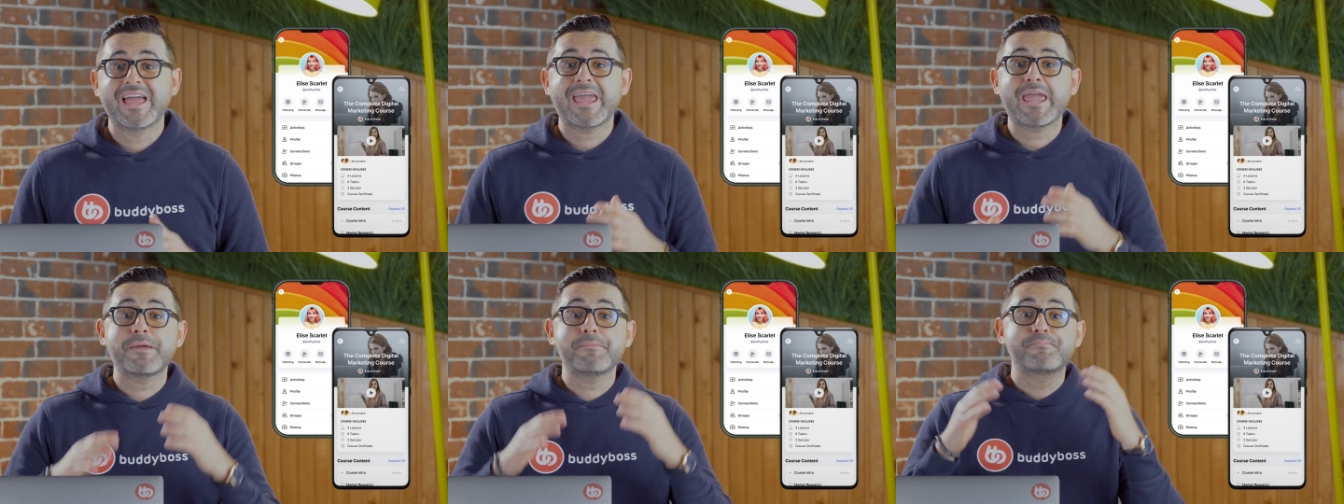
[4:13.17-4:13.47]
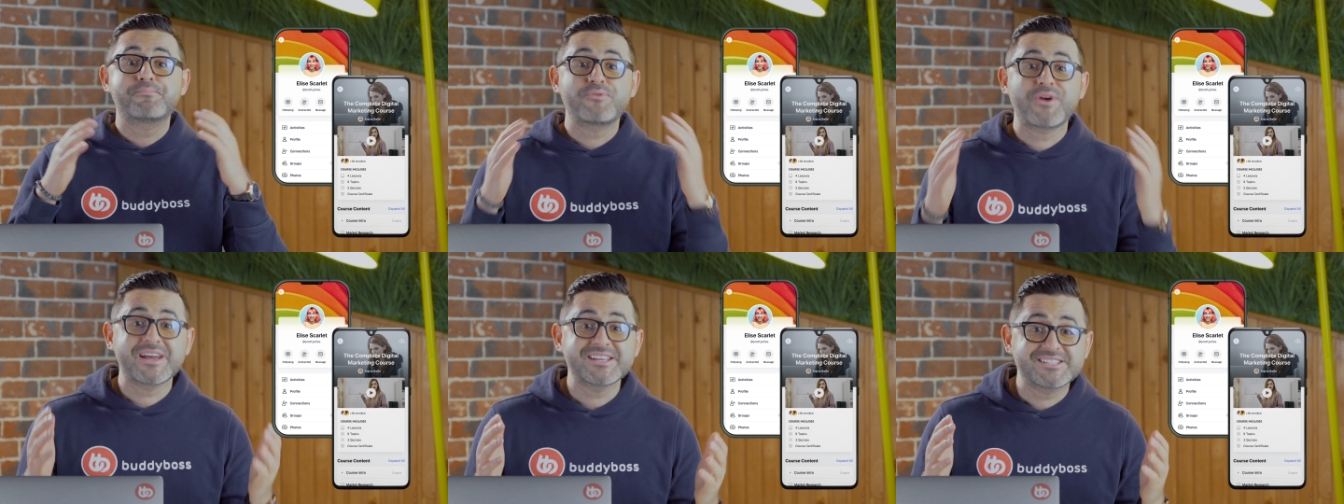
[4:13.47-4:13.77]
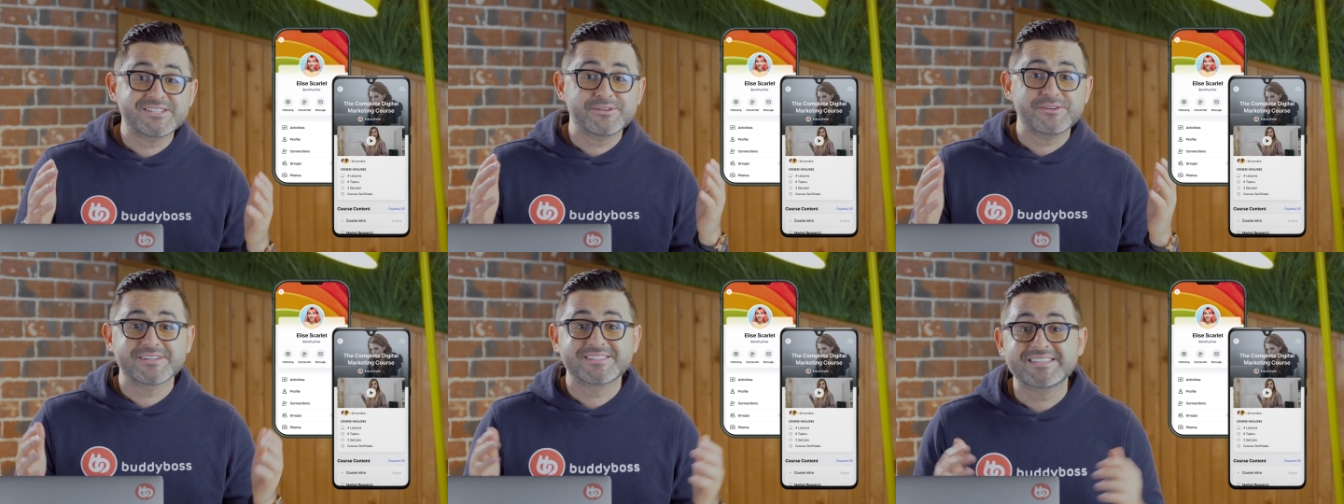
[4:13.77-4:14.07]

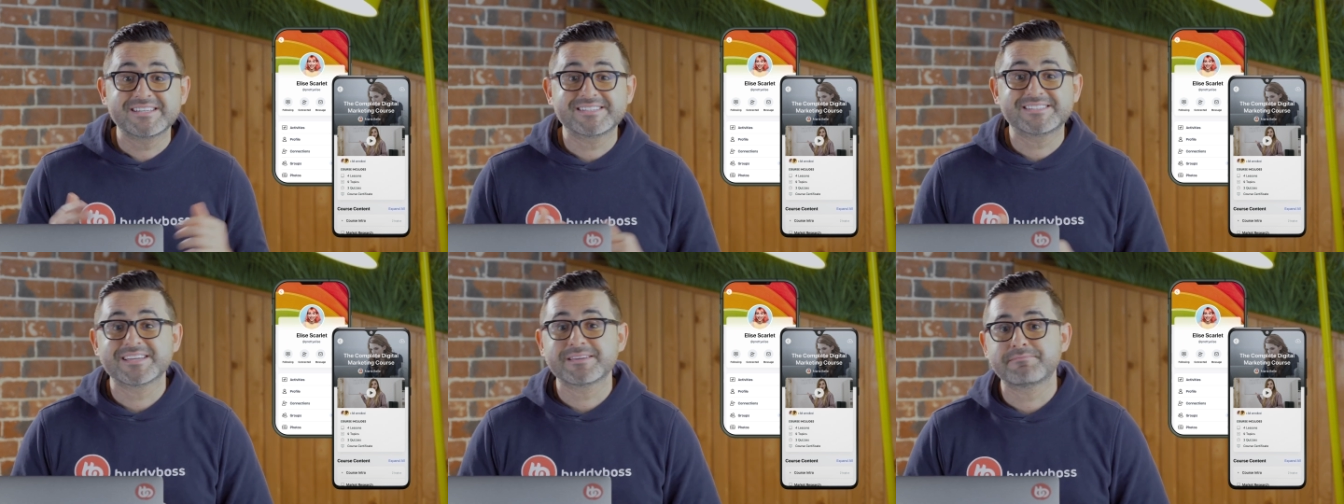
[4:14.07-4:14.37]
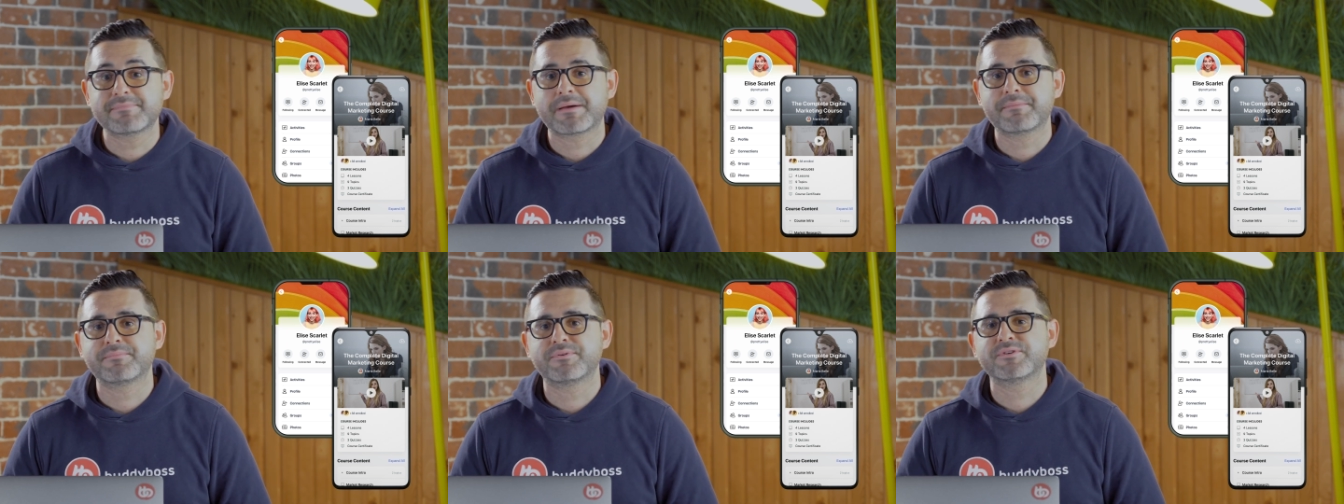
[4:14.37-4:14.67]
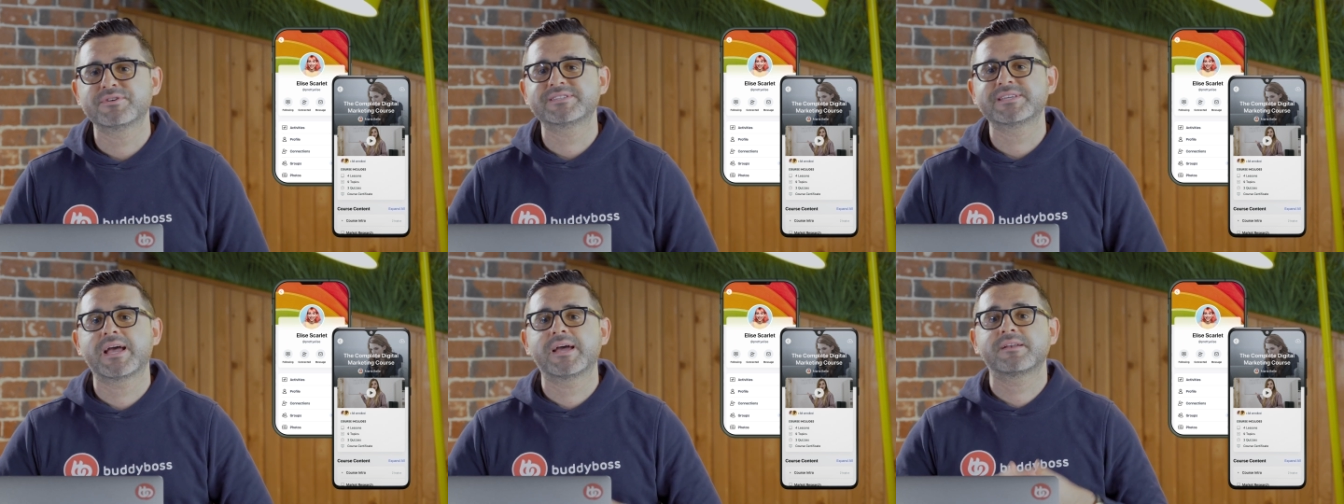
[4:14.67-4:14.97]
impress your existing
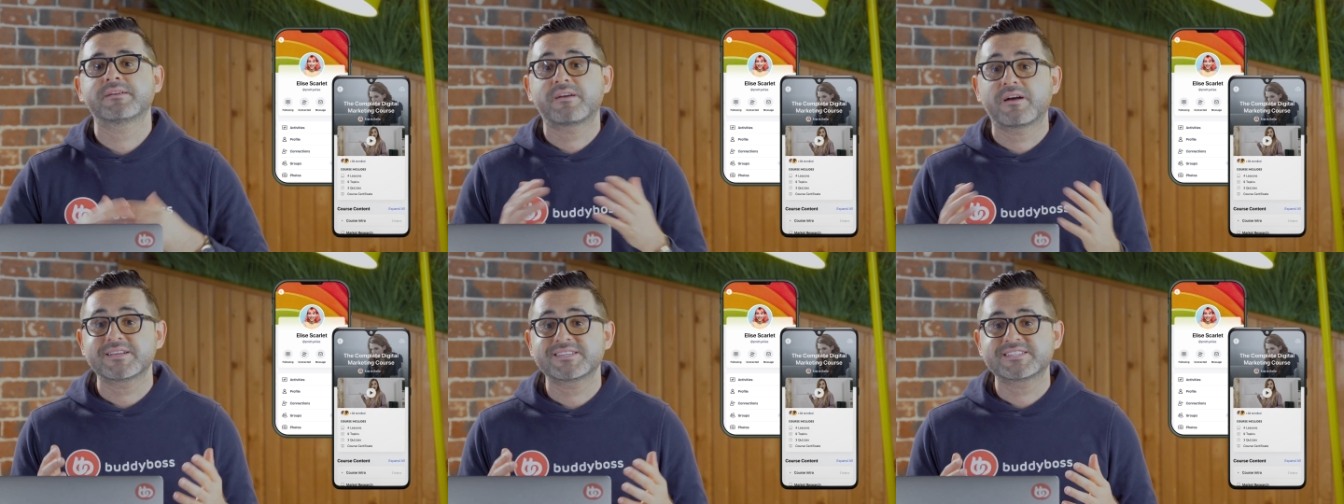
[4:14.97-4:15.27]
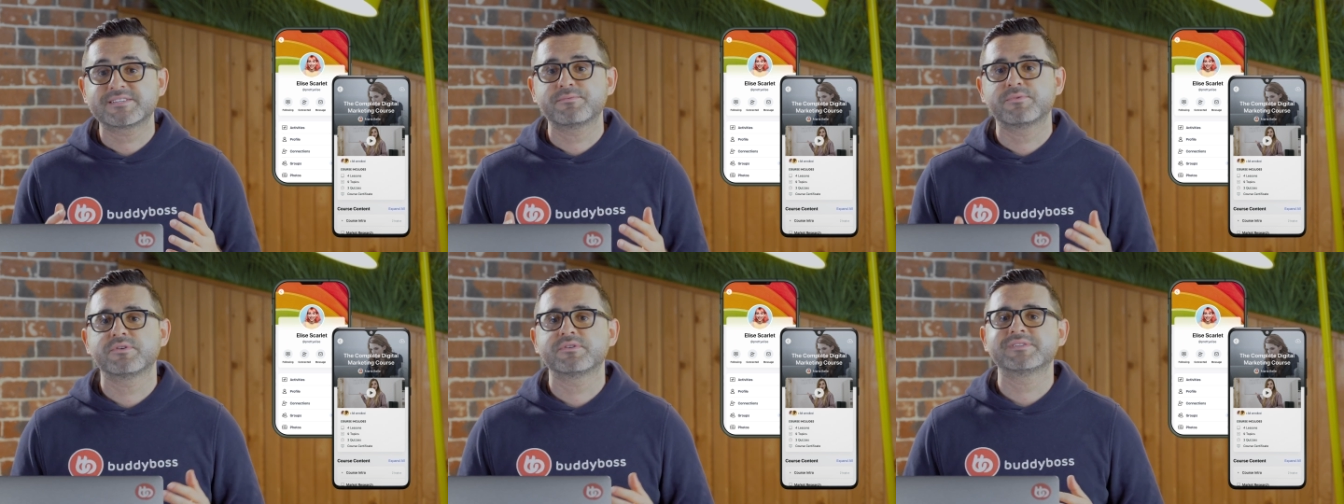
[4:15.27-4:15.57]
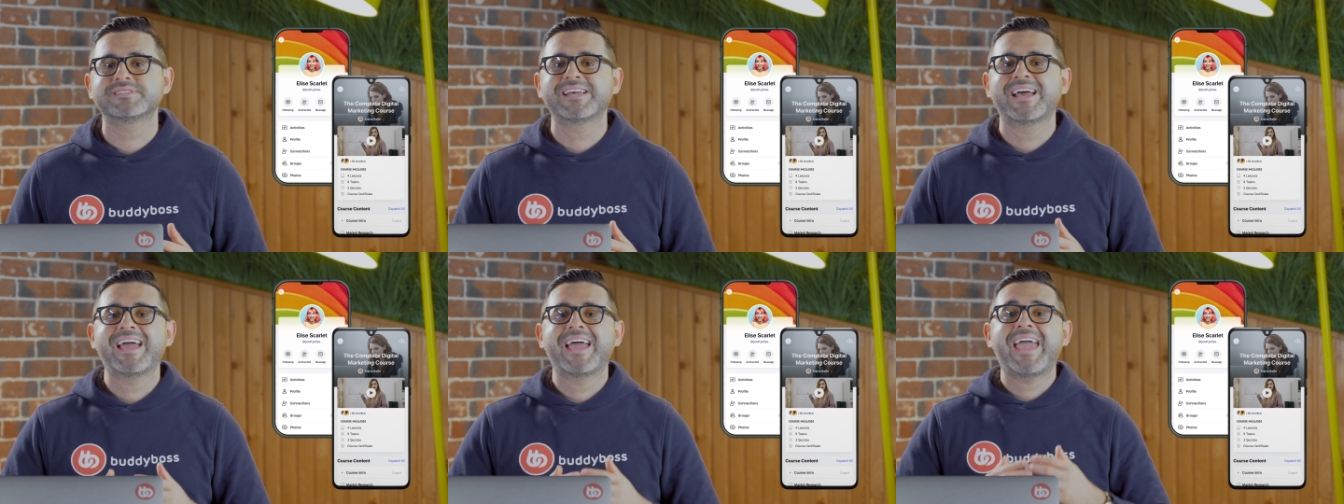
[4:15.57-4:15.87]
members and customers,